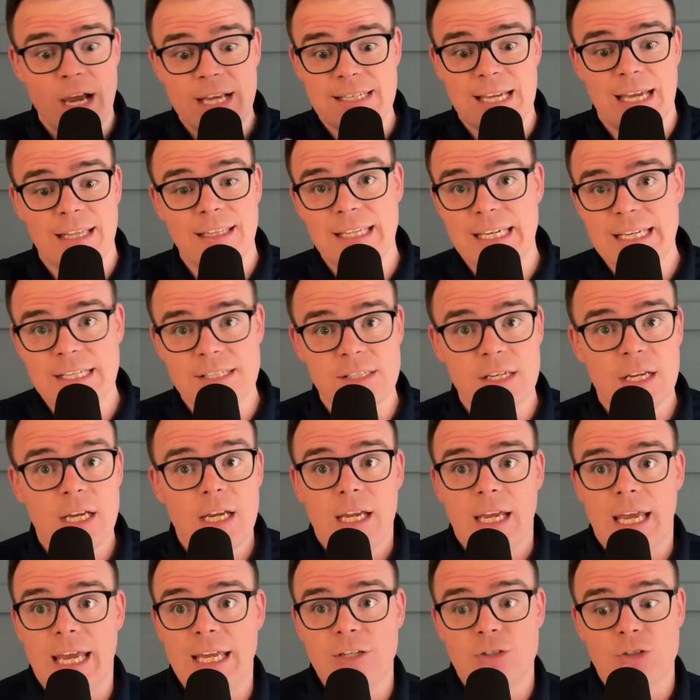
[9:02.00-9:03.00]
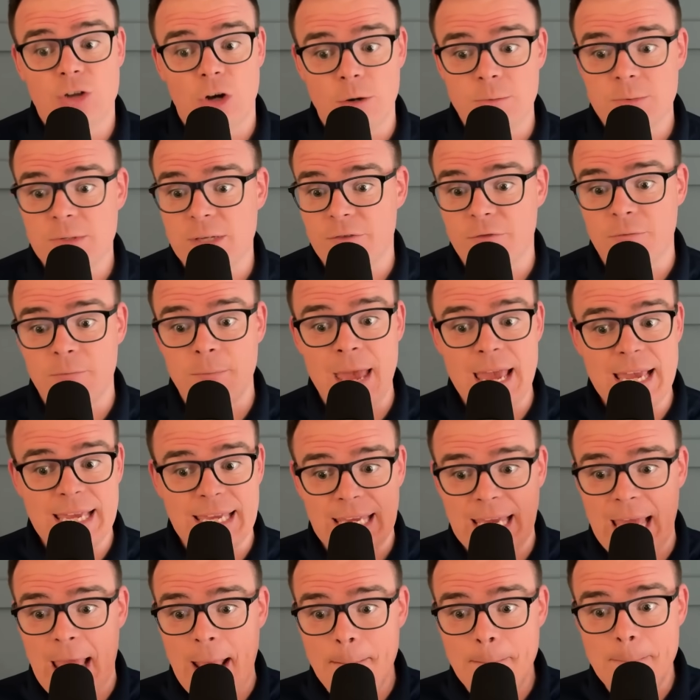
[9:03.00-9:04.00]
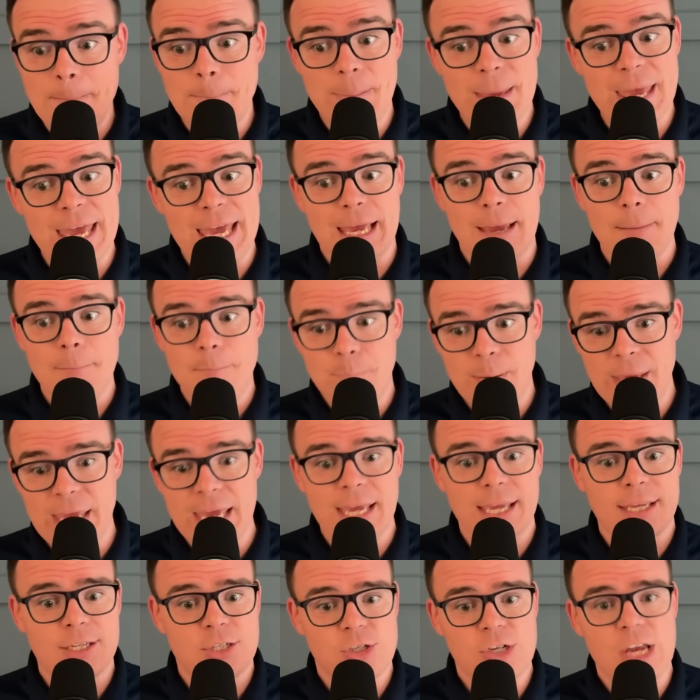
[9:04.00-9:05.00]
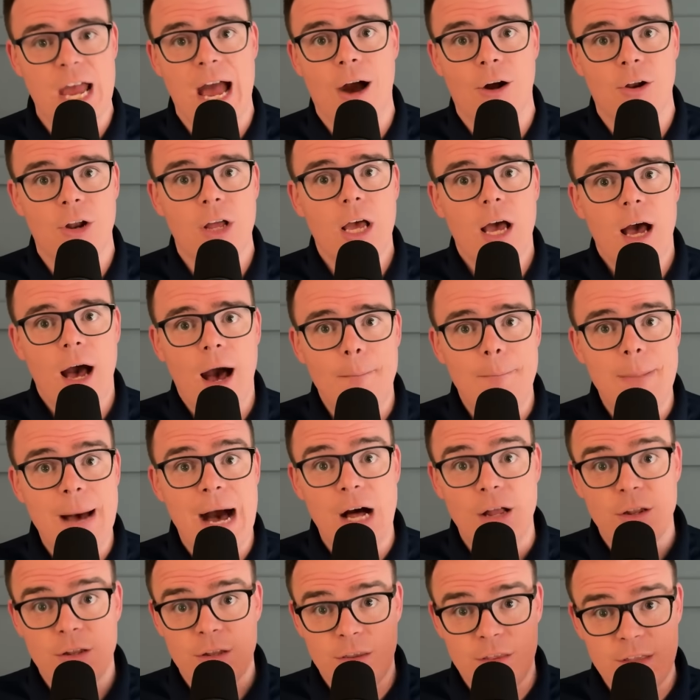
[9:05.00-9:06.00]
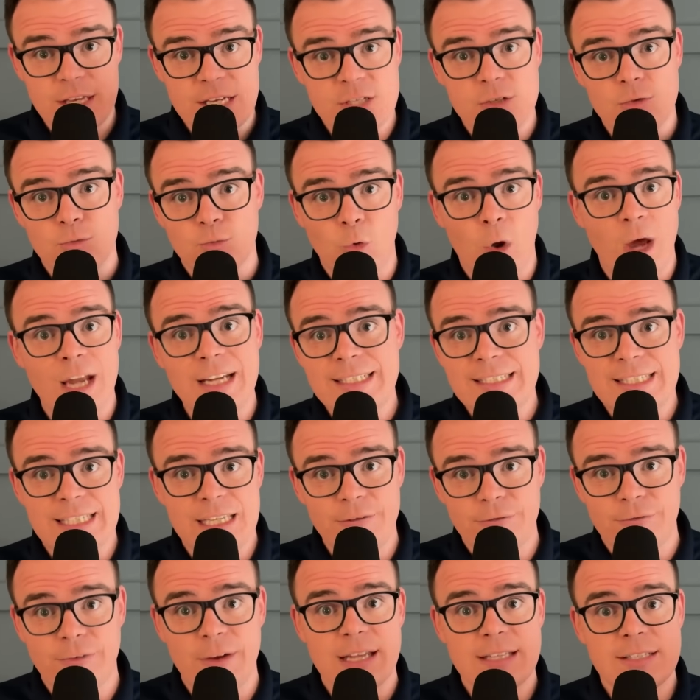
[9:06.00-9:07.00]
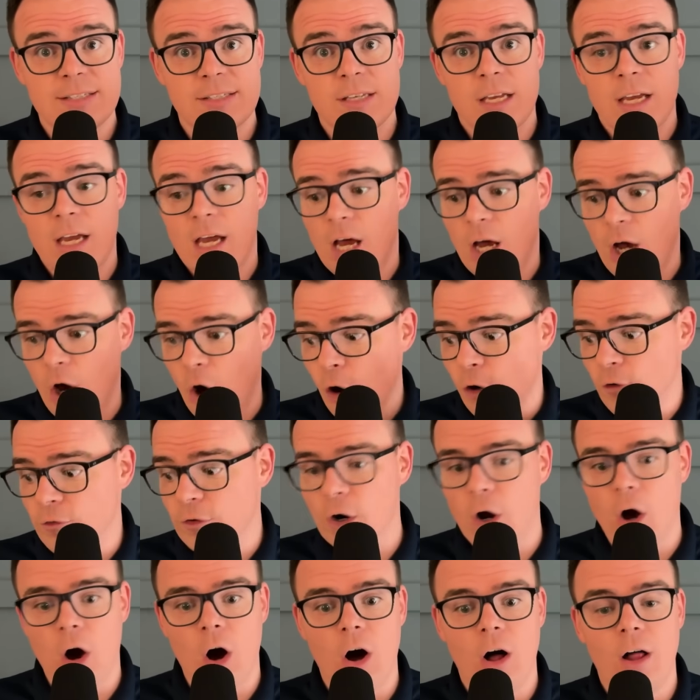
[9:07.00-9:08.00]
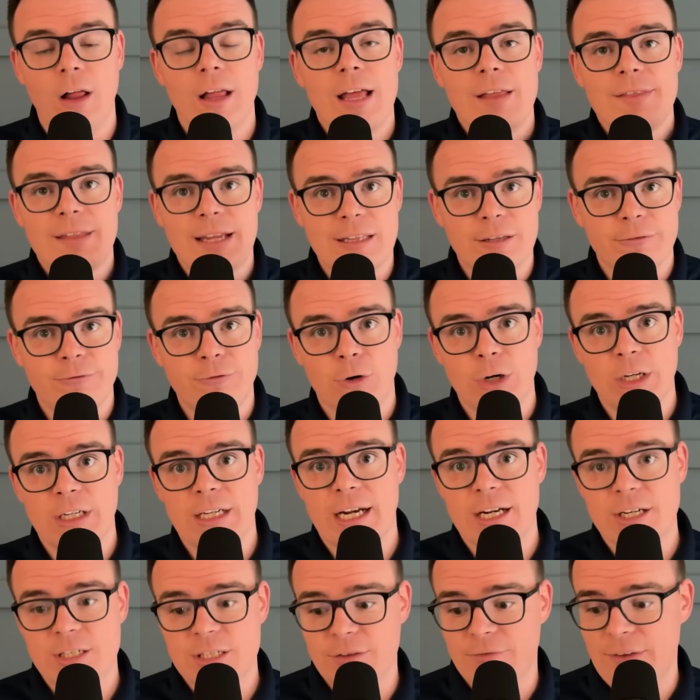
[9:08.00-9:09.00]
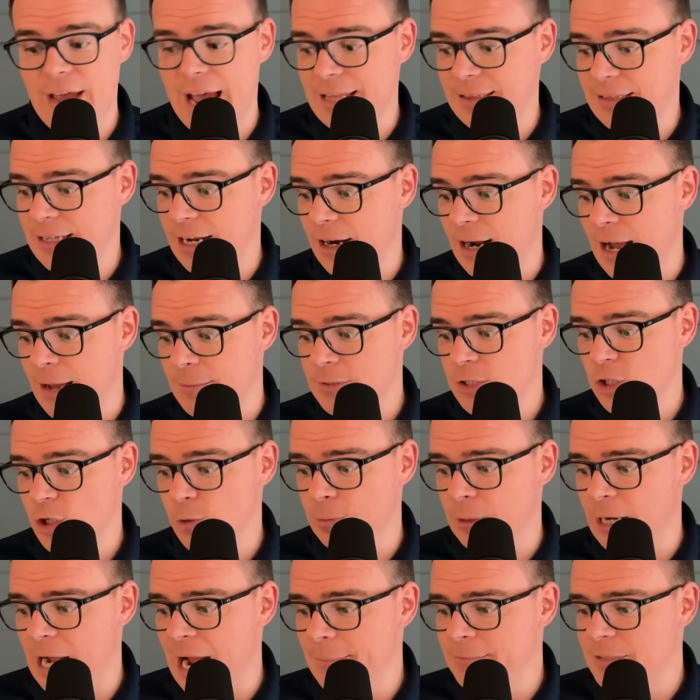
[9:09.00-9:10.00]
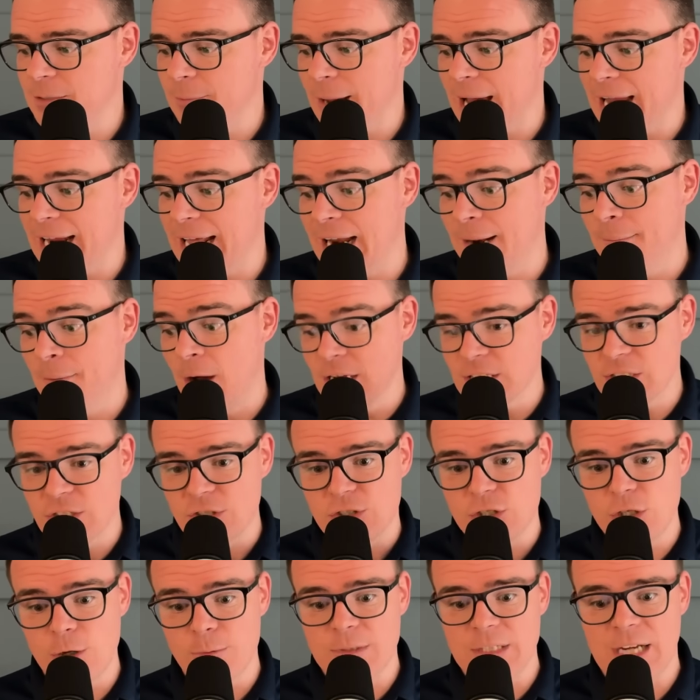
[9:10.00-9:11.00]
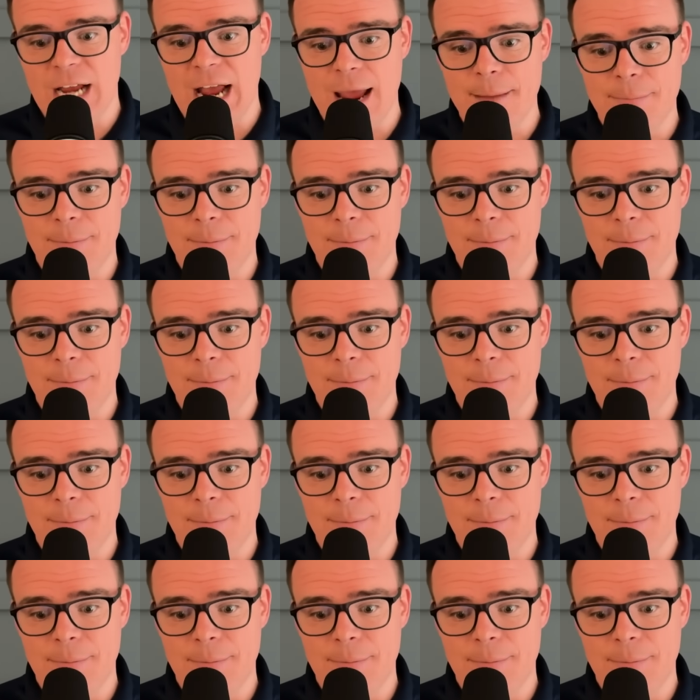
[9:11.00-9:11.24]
at least in terms of making a big shout about this run defense overhaul that the 49ers have had there. I'm super hyped about it, and I'm also super hyped